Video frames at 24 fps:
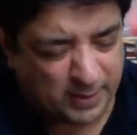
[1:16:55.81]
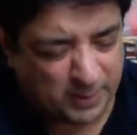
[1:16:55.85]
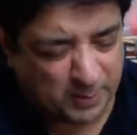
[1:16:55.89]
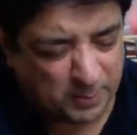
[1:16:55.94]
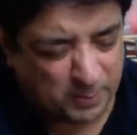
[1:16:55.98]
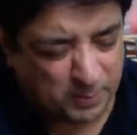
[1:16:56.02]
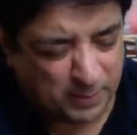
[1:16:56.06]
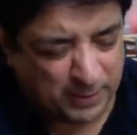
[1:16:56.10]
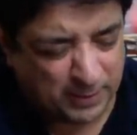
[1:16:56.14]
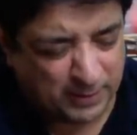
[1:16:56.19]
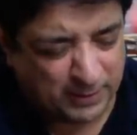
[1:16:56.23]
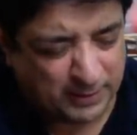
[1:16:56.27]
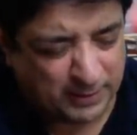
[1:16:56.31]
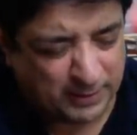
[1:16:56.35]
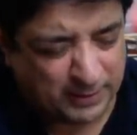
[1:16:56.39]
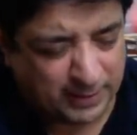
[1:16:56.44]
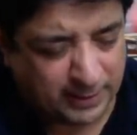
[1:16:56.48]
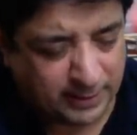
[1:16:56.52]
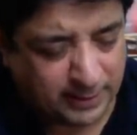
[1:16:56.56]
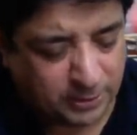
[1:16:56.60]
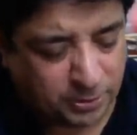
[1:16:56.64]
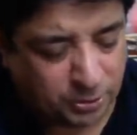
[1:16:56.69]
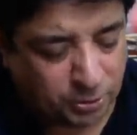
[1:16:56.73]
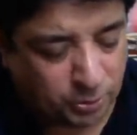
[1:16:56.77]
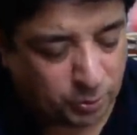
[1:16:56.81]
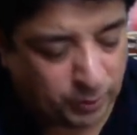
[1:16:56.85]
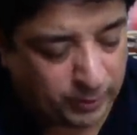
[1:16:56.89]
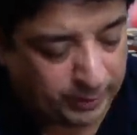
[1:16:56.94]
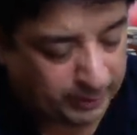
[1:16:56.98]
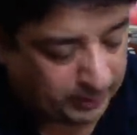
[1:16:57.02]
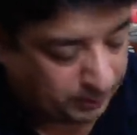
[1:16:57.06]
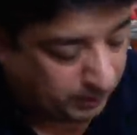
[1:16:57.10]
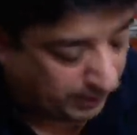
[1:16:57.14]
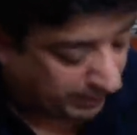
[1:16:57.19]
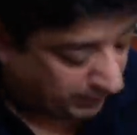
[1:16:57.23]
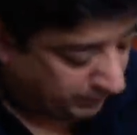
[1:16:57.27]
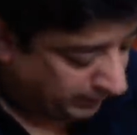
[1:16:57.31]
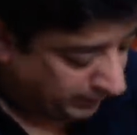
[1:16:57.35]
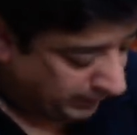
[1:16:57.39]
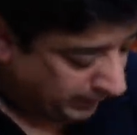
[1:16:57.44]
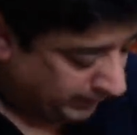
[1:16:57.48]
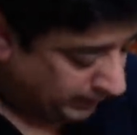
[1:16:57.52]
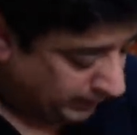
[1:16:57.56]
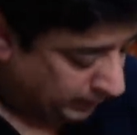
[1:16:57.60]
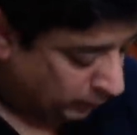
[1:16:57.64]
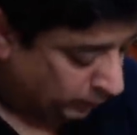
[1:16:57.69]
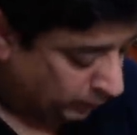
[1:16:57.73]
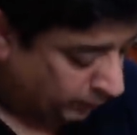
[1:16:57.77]
I intend to do it by
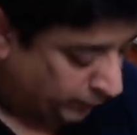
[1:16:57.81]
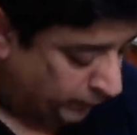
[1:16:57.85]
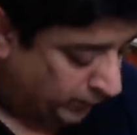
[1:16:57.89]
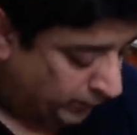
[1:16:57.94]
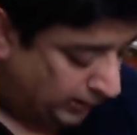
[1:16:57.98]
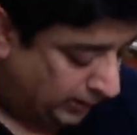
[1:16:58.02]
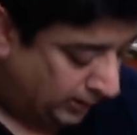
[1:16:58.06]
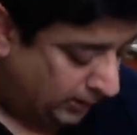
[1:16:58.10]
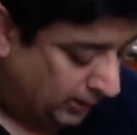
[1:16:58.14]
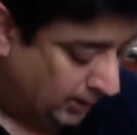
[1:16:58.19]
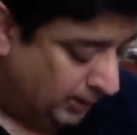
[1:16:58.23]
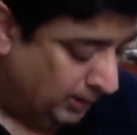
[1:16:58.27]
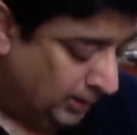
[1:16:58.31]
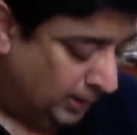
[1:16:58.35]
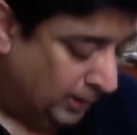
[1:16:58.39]
weekend, hopefully.